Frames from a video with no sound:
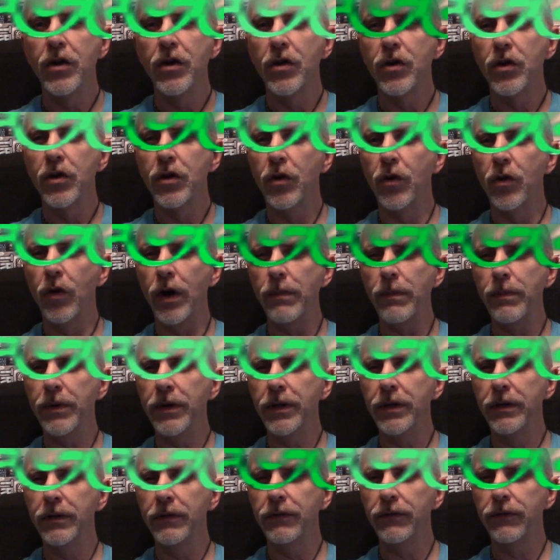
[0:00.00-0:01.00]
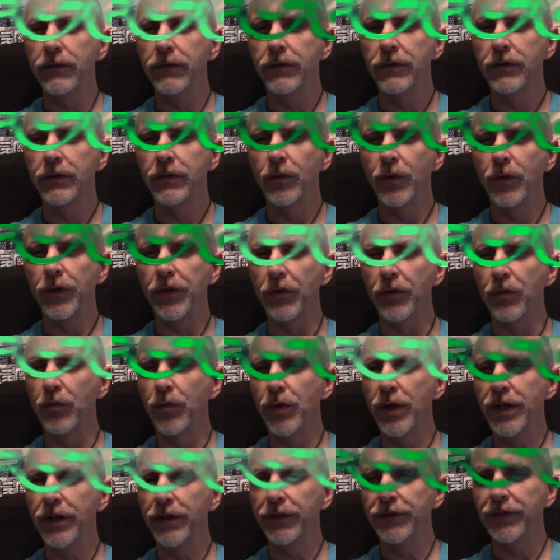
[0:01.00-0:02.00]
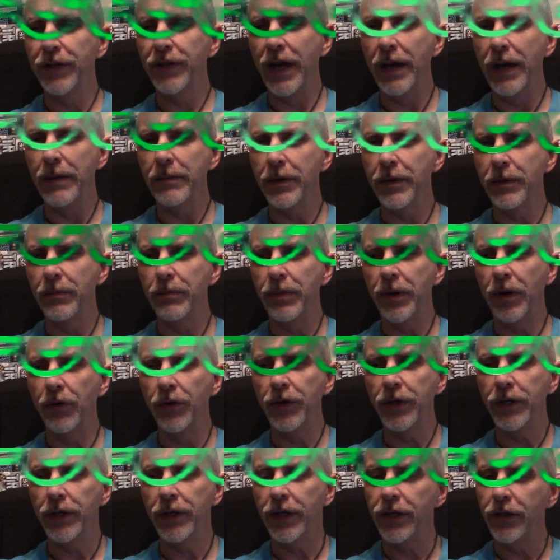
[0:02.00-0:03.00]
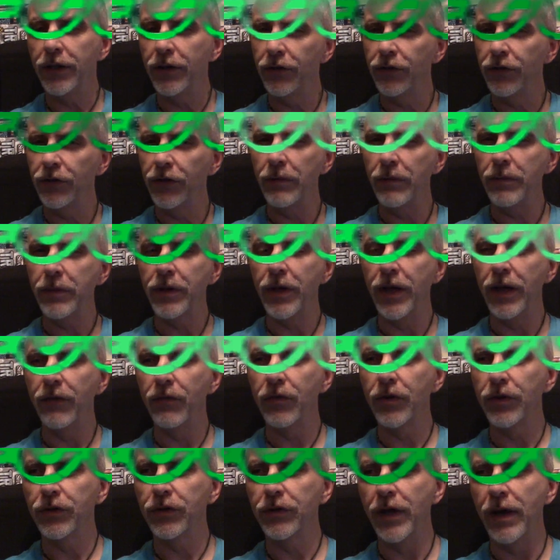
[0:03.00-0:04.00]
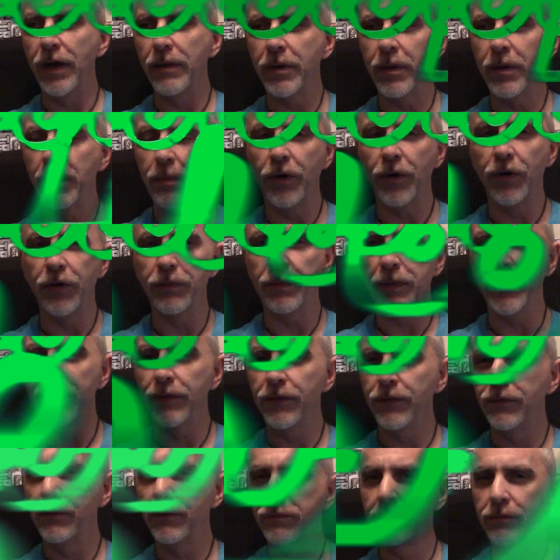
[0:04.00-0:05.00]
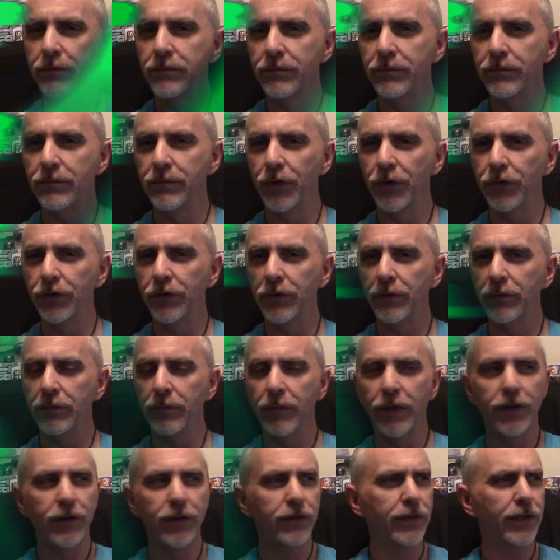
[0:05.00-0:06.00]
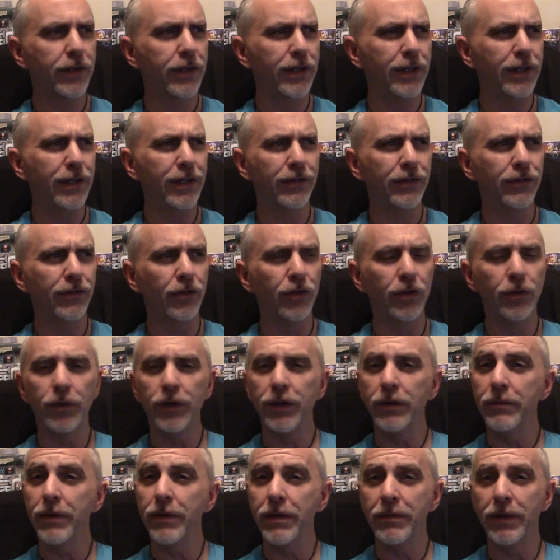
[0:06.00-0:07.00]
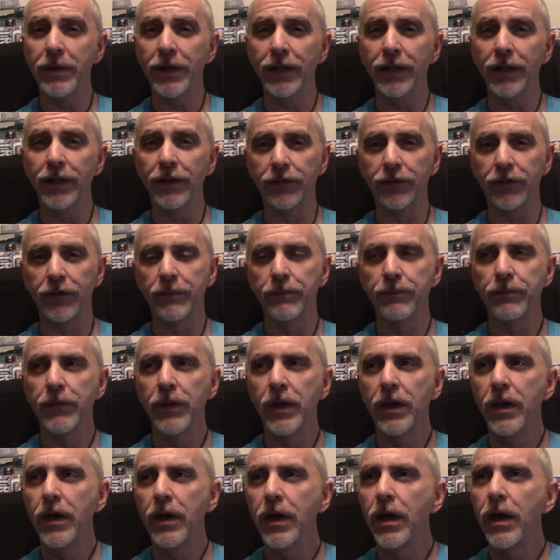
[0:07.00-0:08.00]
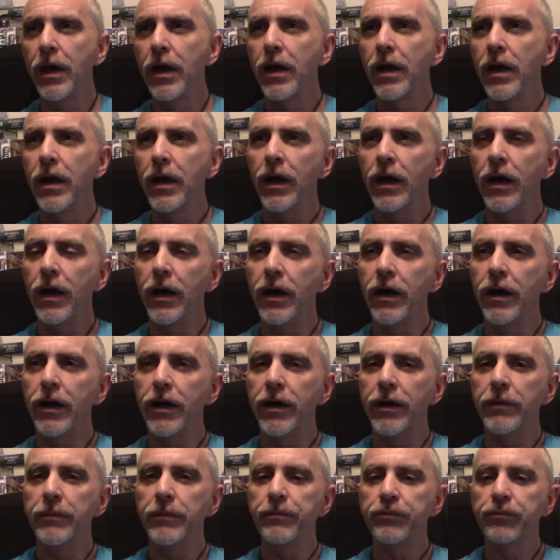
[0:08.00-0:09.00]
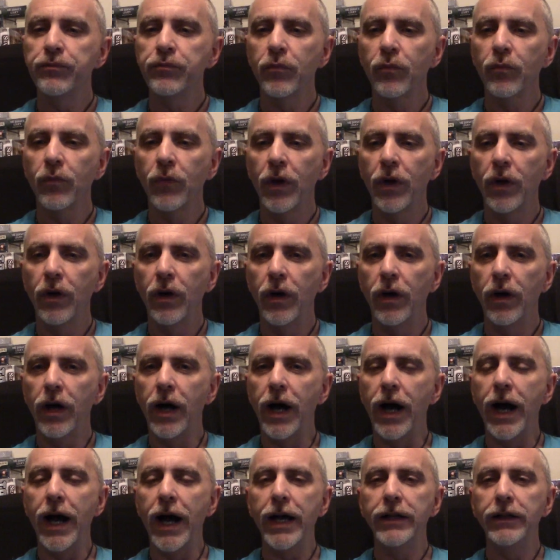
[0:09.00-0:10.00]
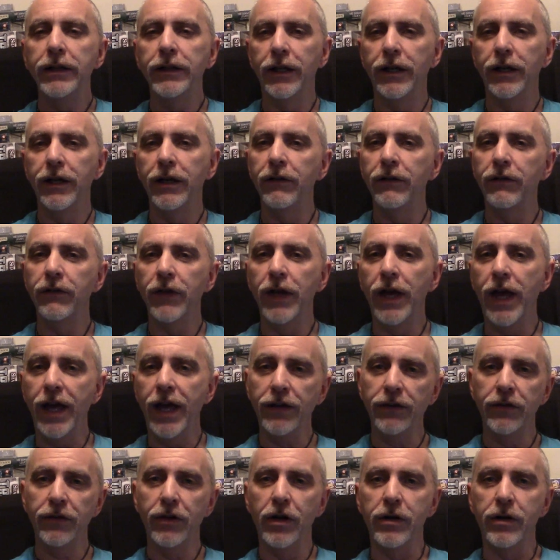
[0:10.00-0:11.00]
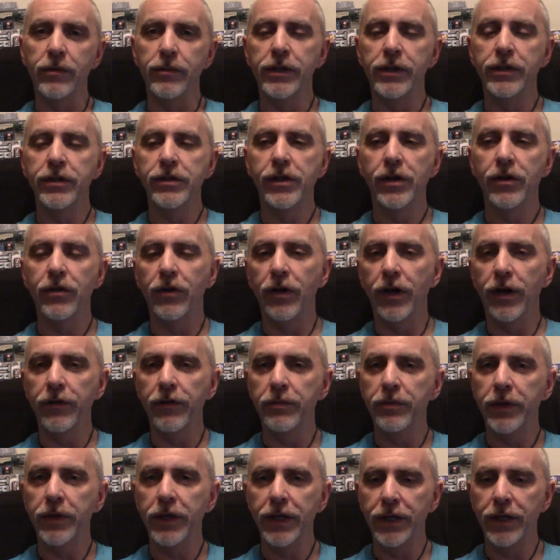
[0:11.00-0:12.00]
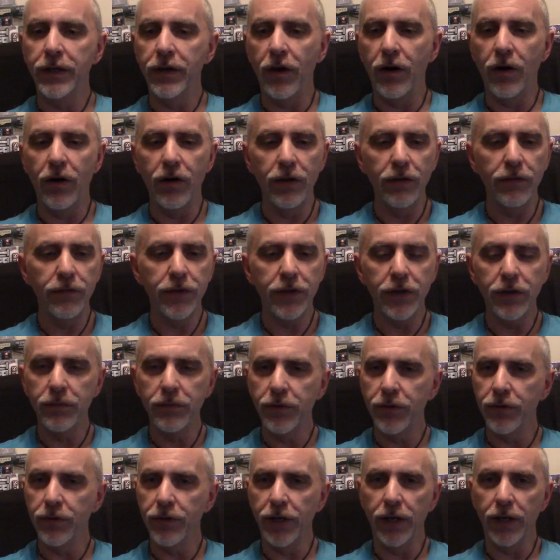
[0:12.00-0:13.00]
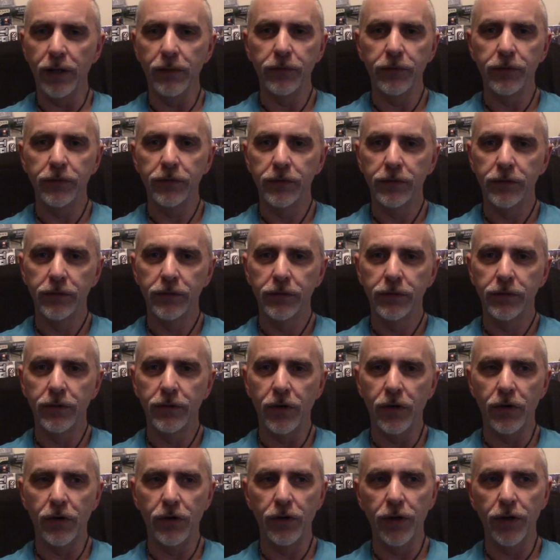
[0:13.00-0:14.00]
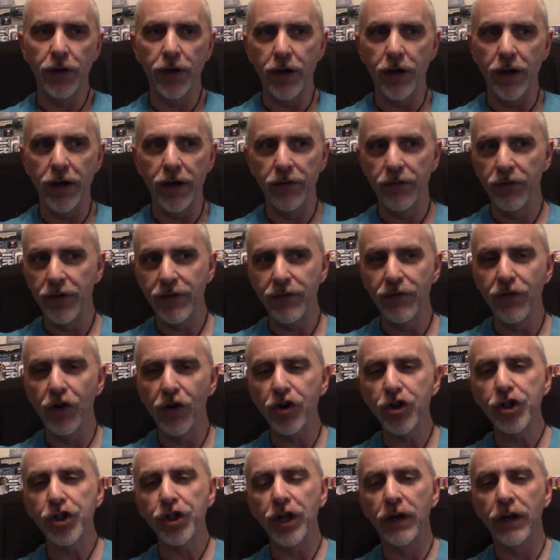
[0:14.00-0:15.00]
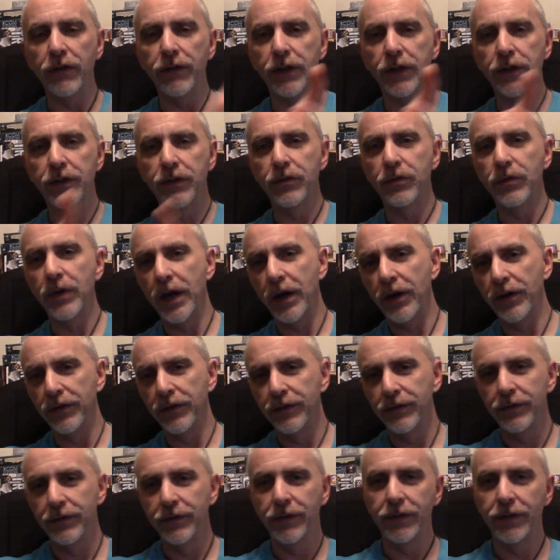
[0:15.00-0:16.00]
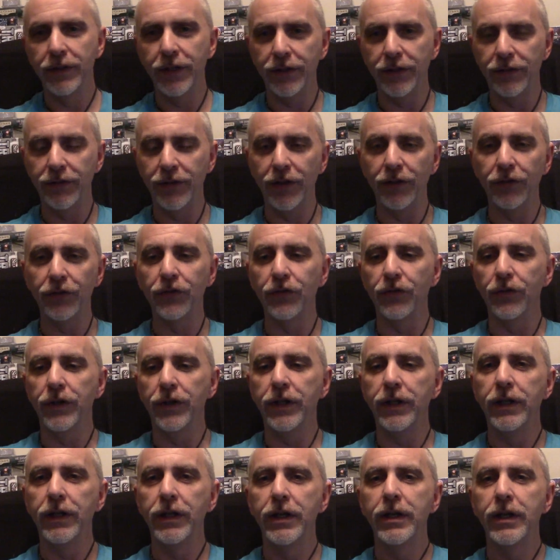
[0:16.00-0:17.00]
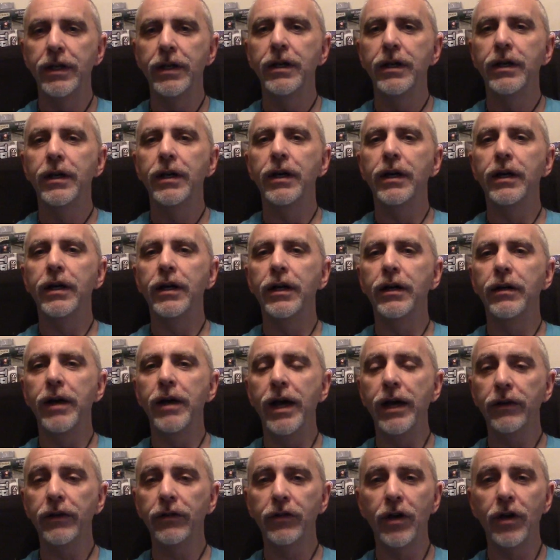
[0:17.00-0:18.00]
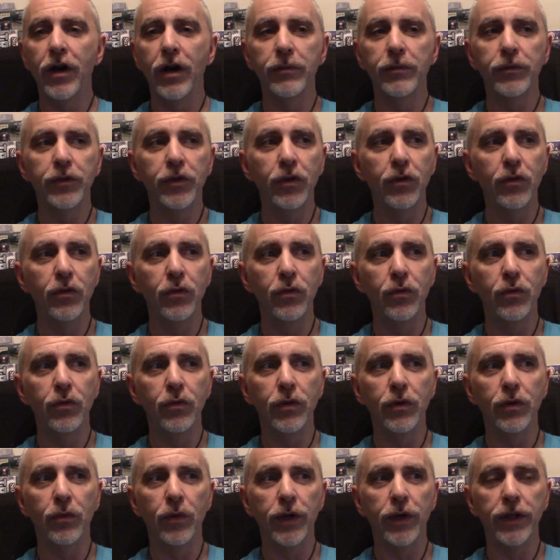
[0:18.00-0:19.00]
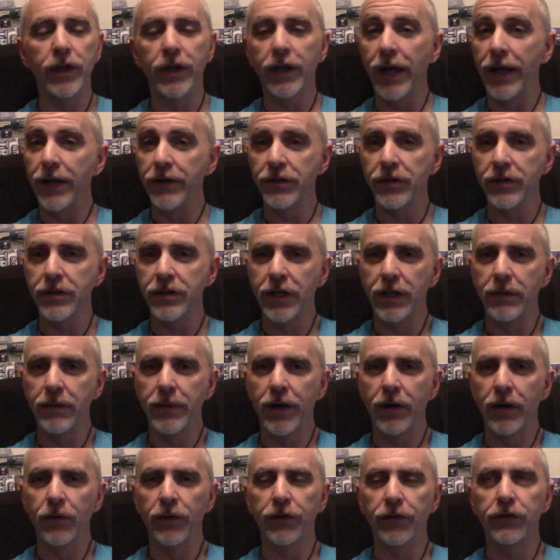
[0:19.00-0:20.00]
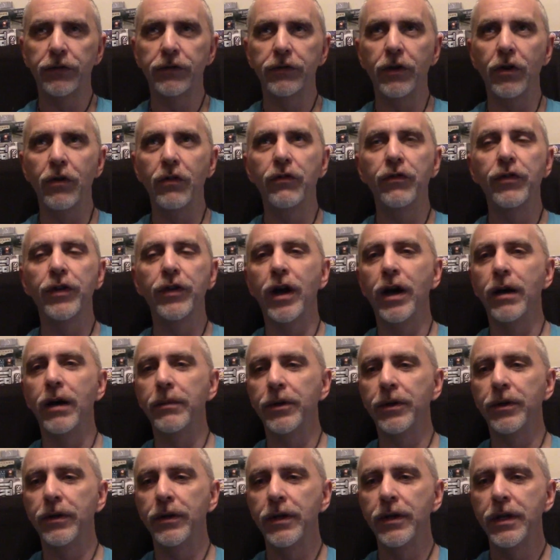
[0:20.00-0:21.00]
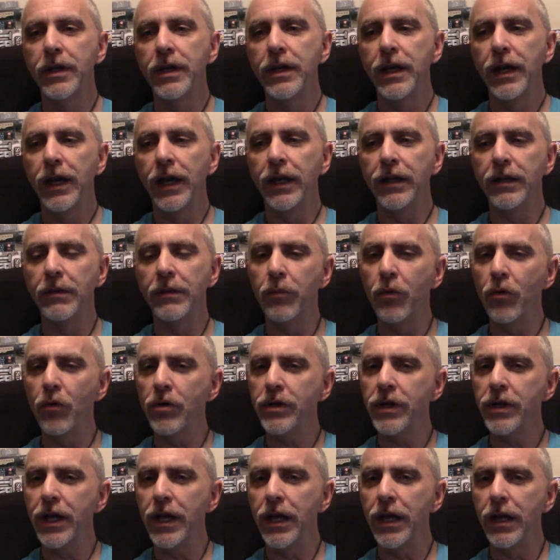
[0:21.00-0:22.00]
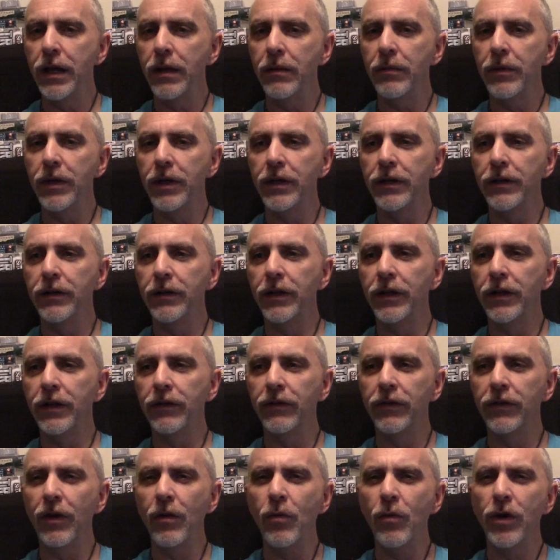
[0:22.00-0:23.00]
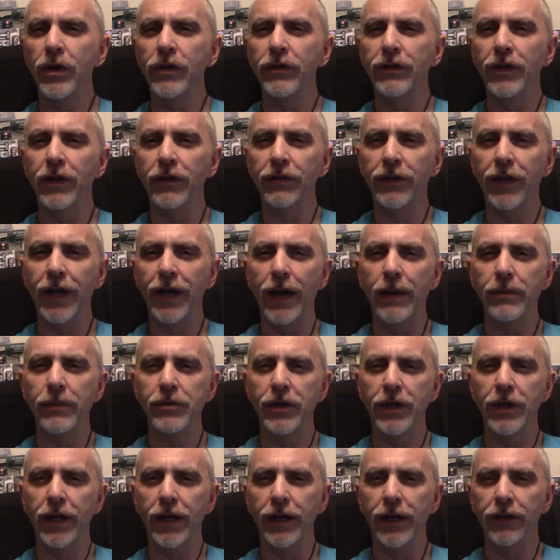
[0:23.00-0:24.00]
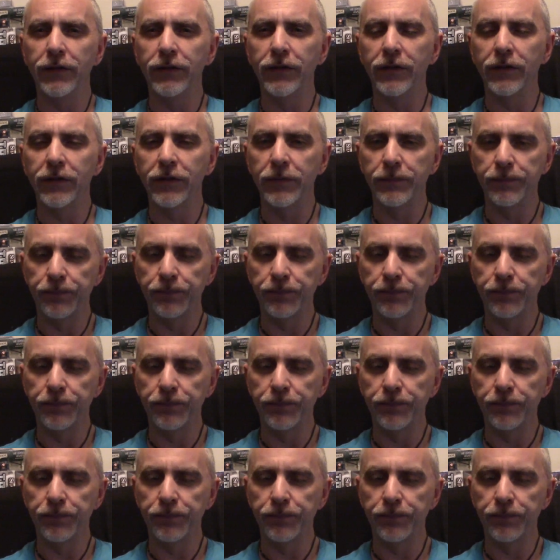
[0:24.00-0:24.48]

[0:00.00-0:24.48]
cooperative with a real-time component, and there's some that have real-time components, but most of them, I think that's the only one that made my list. I love XCOM in general. I've played all of the computer games, every version of it throughout its history. XCOM 2, the one that just came out, was so phenomenal. And the board game, in some ways, does capture that essence.